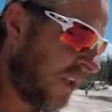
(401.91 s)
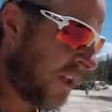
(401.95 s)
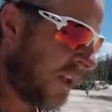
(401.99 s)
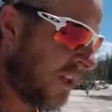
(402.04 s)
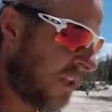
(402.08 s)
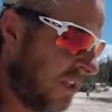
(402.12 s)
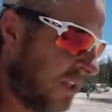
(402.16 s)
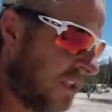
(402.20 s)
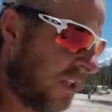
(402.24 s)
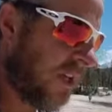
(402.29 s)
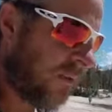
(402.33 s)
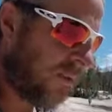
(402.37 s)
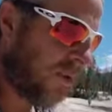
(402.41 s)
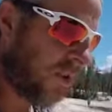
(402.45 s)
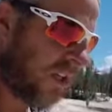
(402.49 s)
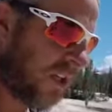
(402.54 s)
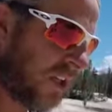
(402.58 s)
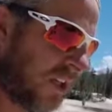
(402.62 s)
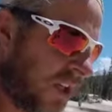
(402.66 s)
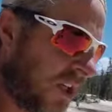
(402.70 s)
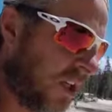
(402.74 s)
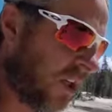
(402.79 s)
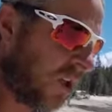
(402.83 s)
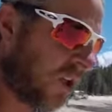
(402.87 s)
anytime you can
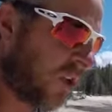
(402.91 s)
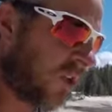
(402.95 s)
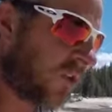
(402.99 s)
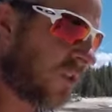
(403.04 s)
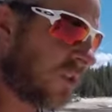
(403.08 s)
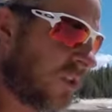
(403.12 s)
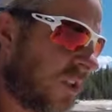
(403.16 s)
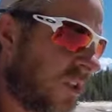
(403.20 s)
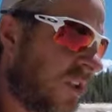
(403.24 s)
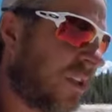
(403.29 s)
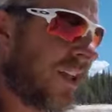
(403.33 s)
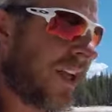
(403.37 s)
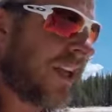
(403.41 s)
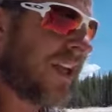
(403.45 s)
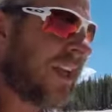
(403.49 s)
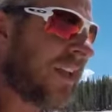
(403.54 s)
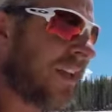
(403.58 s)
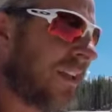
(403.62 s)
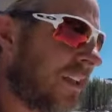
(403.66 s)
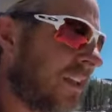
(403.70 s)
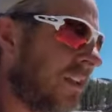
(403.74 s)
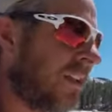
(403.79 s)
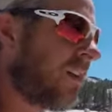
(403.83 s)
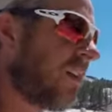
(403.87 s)
get close to
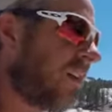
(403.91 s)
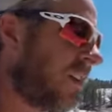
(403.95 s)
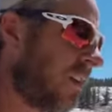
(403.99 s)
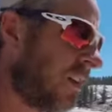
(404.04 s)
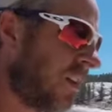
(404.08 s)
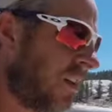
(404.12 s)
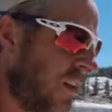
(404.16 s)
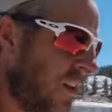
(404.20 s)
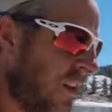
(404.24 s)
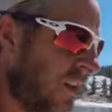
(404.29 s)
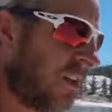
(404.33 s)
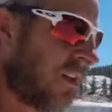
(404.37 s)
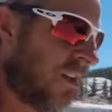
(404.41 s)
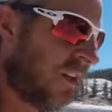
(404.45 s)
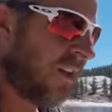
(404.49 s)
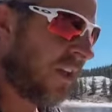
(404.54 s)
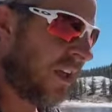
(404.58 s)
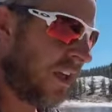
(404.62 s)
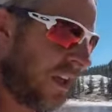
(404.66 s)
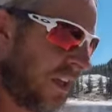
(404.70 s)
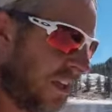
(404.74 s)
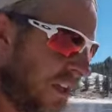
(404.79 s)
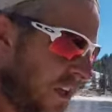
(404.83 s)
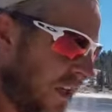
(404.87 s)
10,
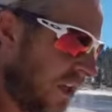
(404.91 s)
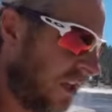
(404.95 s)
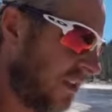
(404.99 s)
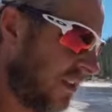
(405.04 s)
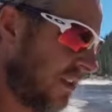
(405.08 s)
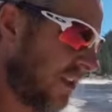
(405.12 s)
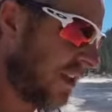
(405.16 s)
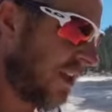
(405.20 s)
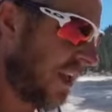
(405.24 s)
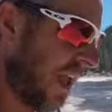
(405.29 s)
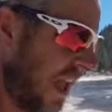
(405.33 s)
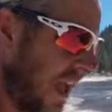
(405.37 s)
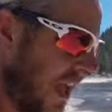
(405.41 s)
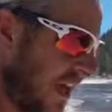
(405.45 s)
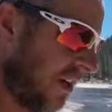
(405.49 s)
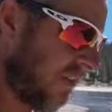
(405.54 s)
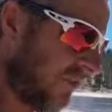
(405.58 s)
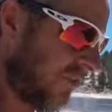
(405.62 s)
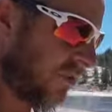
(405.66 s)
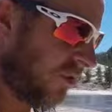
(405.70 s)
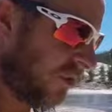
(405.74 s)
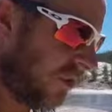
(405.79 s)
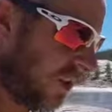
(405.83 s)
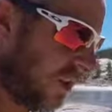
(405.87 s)
eight, nine, 10
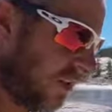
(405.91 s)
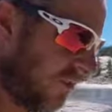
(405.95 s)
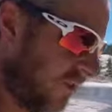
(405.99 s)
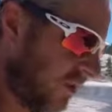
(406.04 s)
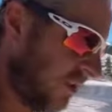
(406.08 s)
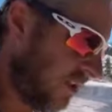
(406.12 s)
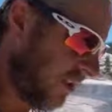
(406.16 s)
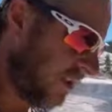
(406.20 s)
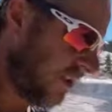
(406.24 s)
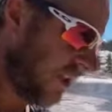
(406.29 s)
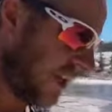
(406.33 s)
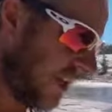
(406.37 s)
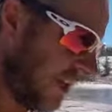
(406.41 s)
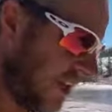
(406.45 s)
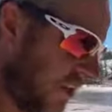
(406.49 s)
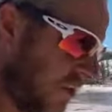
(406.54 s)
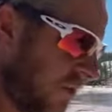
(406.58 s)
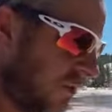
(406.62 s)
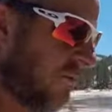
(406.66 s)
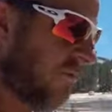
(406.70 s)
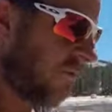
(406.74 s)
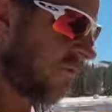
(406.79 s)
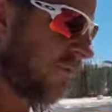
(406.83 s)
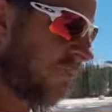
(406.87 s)
after leaving a
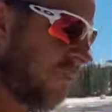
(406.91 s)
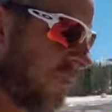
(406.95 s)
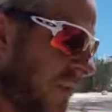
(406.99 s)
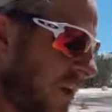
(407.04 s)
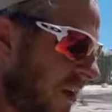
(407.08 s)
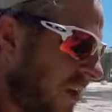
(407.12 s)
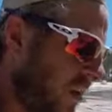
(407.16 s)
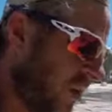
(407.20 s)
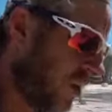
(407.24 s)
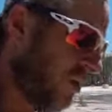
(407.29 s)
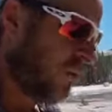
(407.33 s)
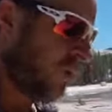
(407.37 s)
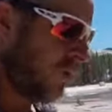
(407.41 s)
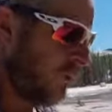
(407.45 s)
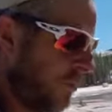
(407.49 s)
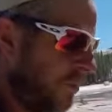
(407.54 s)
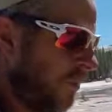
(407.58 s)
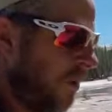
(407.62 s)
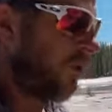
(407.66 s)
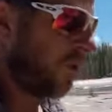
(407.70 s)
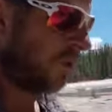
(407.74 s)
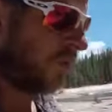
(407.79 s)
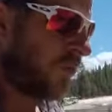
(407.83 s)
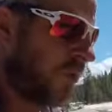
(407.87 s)
town, me
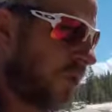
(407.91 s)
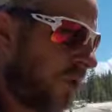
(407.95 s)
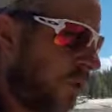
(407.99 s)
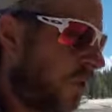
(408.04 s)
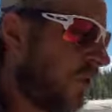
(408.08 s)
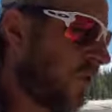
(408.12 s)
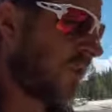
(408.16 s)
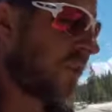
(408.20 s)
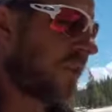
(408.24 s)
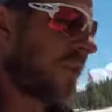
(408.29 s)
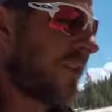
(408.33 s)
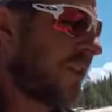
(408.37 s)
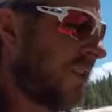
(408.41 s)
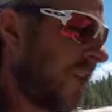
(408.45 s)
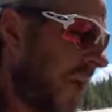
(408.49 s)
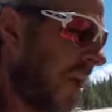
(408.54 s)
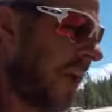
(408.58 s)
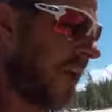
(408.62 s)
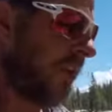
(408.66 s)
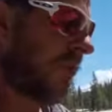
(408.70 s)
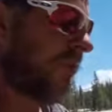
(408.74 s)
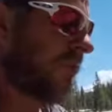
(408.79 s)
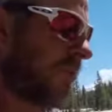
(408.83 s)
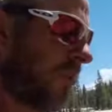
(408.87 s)
Meadows really wasn't a
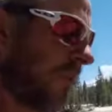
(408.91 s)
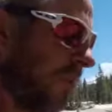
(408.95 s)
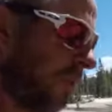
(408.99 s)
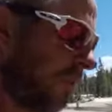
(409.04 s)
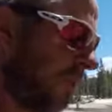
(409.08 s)
town, but